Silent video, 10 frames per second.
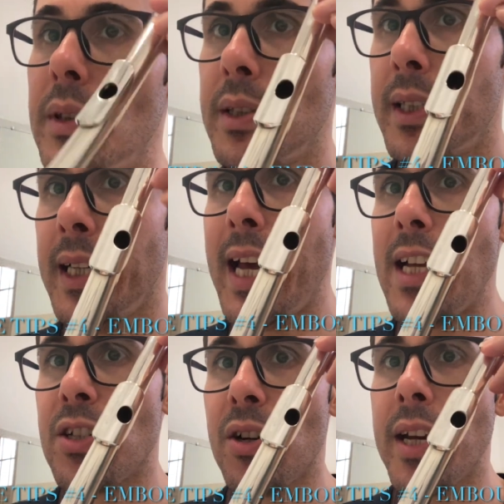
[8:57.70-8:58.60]
the
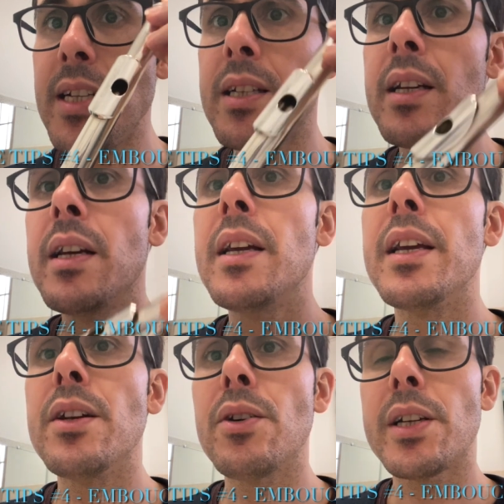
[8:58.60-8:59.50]
head joint
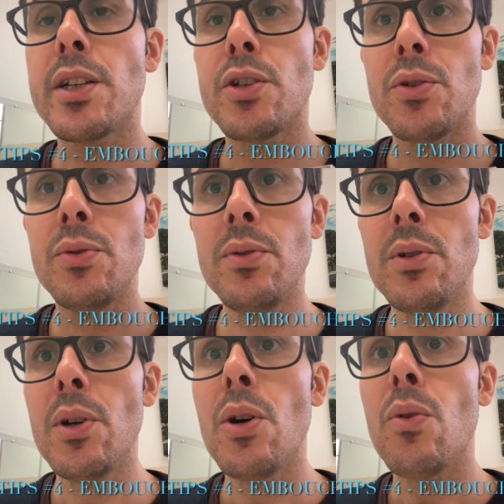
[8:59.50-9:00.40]
in order
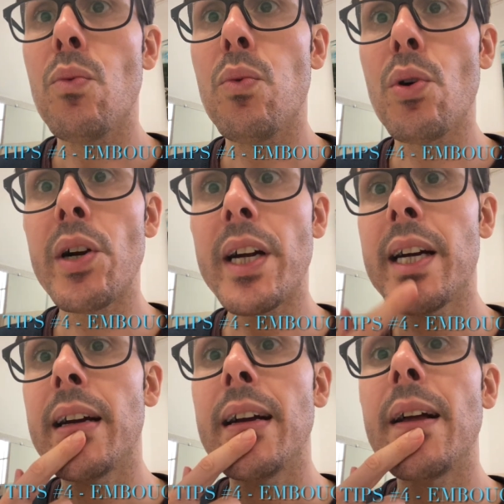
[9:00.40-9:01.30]
to
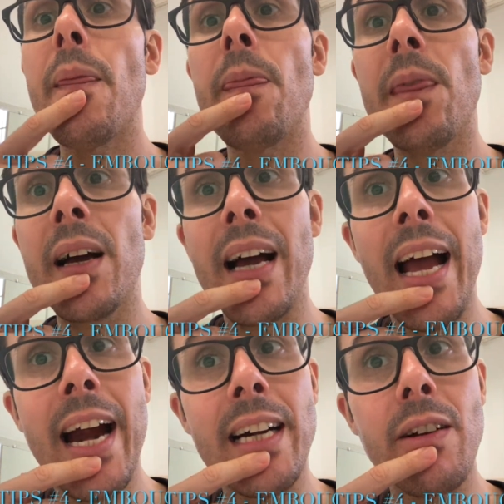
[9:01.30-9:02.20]
work the
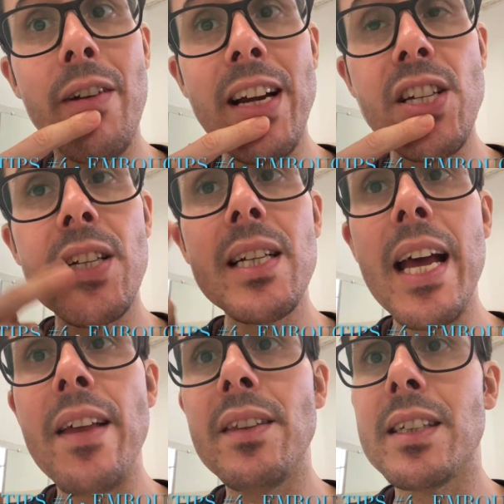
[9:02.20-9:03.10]
air direction
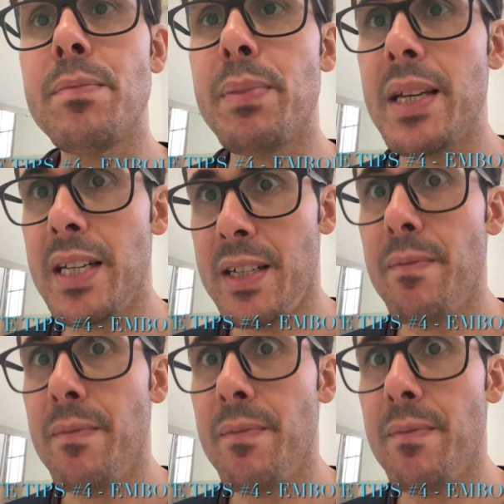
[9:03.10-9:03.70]
and the speed